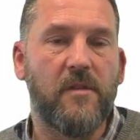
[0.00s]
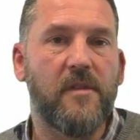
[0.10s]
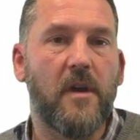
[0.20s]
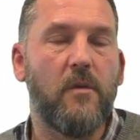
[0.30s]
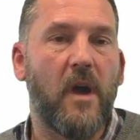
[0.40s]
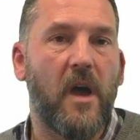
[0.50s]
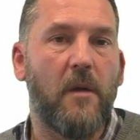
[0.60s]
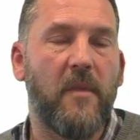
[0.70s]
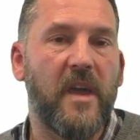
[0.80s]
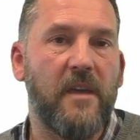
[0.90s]
So
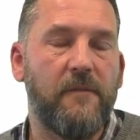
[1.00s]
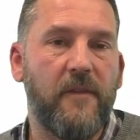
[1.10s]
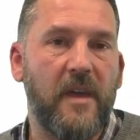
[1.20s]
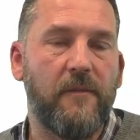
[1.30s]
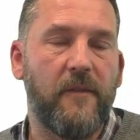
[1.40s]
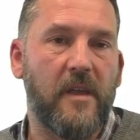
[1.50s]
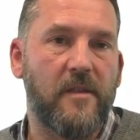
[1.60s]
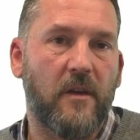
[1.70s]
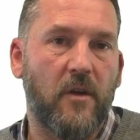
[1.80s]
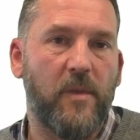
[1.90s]
if it's
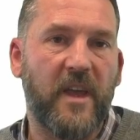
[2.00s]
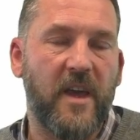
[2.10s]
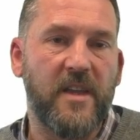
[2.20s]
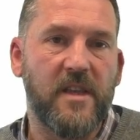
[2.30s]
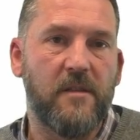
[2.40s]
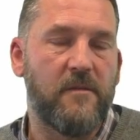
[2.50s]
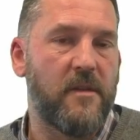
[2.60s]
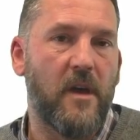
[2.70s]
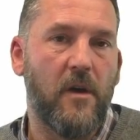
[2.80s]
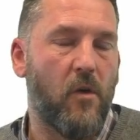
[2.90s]
a complicated
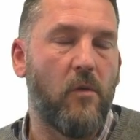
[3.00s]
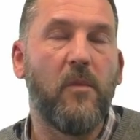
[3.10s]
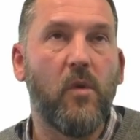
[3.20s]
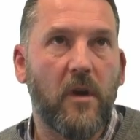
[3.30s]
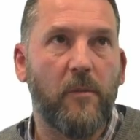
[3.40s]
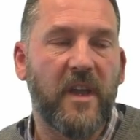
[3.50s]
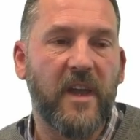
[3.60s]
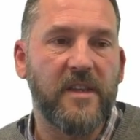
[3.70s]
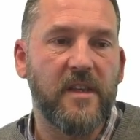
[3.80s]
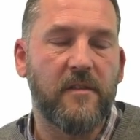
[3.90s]
or more complicated